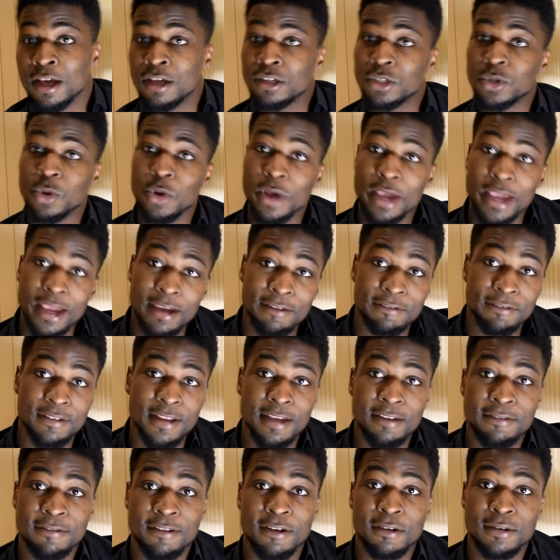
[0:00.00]
So
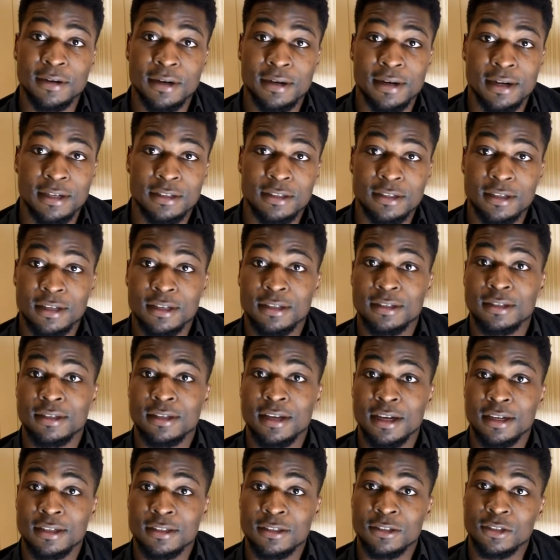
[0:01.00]
Hayflick found out
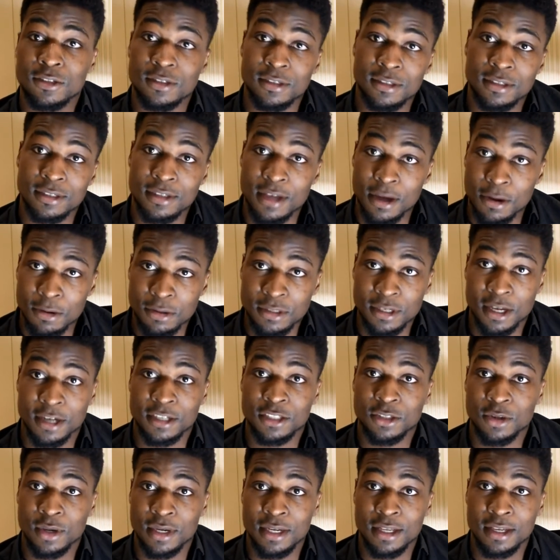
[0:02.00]
that cells
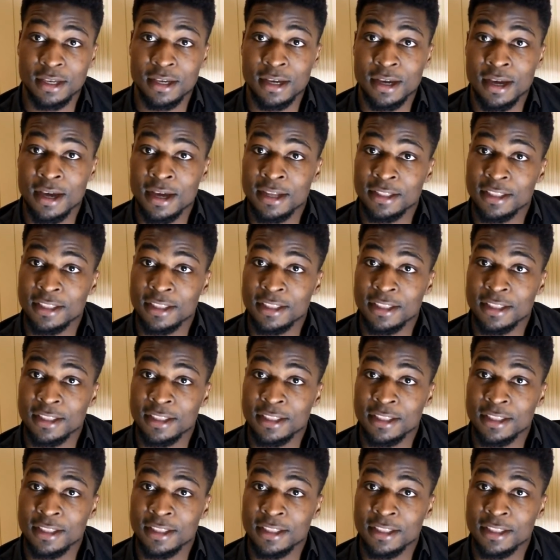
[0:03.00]
actually,